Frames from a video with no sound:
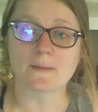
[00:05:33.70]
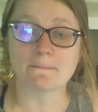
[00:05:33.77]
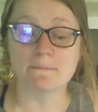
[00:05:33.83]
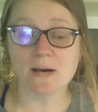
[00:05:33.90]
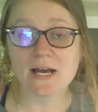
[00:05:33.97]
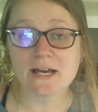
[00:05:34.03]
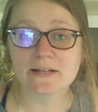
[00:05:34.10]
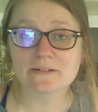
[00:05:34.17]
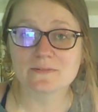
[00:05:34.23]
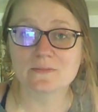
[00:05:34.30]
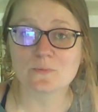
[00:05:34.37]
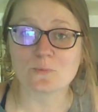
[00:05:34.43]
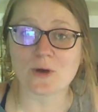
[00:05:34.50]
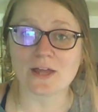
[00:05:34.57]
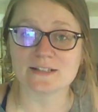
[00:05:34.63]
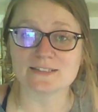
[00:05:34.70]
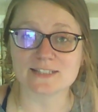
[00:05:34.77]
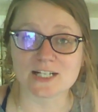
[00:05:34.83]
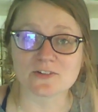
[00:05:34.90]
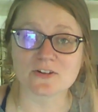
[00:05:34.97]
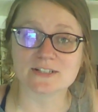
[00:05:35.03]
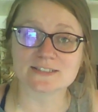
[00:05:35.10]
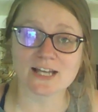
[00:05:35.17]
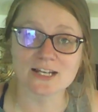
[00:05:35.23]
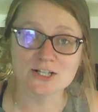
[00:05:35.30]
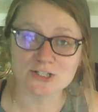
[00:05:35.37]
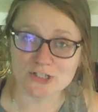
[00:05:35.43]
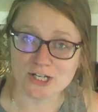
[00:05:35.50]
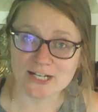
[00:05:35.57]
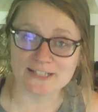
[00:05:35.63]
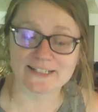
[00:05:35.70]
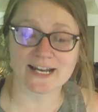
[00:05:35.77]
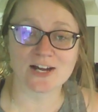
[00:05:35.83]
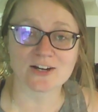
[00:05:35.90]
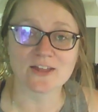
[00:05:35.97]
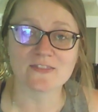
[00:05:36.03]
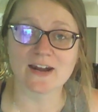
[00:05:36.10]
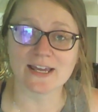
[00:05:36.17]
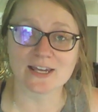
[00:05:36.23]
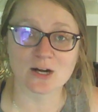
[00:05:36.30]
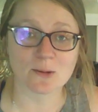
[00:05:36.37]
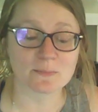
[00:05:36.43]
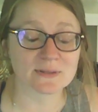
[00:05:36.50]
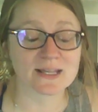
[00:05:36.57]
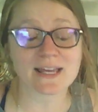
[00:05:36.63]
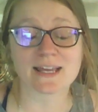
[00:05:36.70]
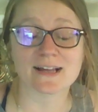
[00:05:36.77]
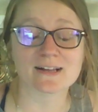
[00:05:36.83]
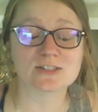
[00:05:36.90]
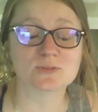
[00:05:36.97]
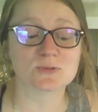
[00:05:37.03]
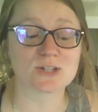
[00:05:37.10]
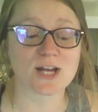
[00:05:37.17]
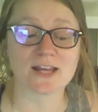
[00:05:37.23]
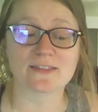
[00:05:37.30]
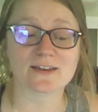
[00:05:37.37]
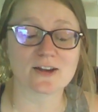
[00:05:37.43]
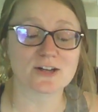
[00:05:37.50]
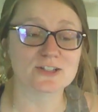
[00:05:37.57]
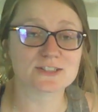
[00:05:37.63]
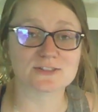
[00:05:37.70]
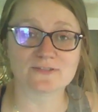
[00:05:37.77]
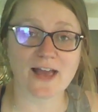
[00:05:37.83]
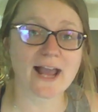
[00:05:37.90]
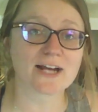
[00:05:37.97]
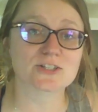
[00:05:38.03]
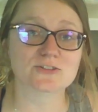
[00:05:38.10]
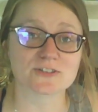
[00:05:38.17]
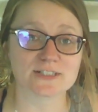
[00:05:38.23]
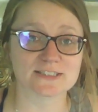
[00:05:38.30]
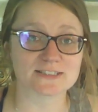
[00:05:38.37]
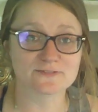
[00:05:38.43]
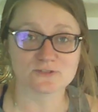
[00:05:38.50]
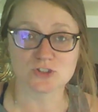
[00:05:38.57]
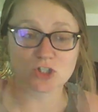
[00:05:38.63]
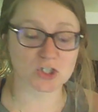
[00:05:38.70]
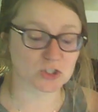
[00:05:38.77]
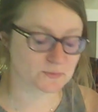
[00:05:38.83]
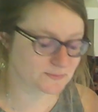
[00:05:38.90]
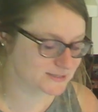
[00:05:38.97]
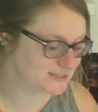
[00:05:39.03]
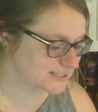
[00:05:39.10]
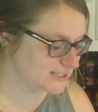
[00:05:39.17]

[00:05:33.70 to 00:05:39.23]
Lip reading: but when steroids kind of shut it down, and then I get on planes, which I think are just factories of germs,